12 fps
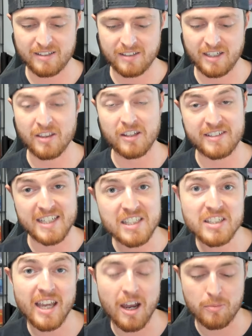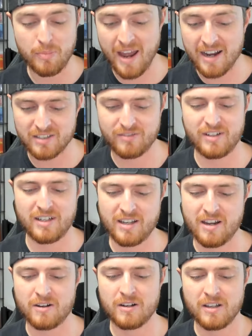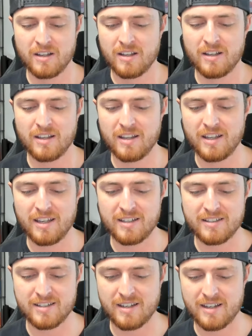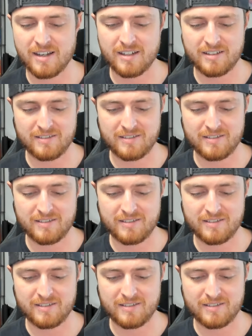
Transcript: in the discount packs video, it uh,